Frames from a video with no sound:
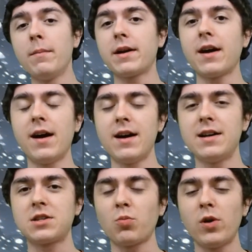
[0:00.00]

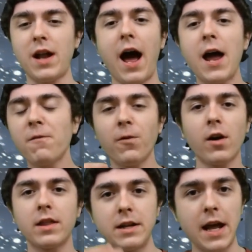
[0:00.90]
Because when I
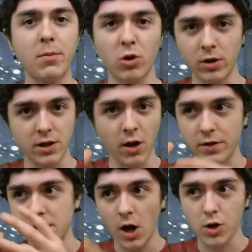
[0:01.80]
thought of the neighborhood, you know,
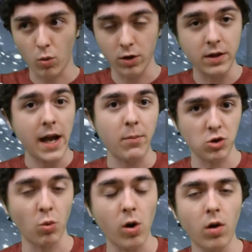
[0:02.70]
this other world, the
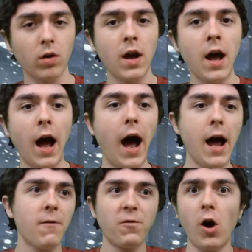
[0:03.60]
neighbor's world,
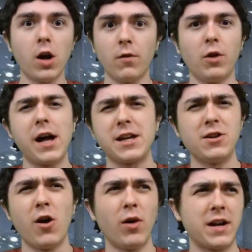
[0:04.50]
I thought of, like, you
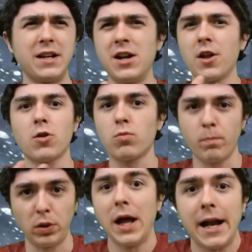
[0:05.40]
know, like another
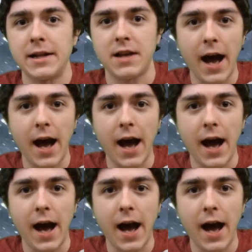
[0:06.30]
planet.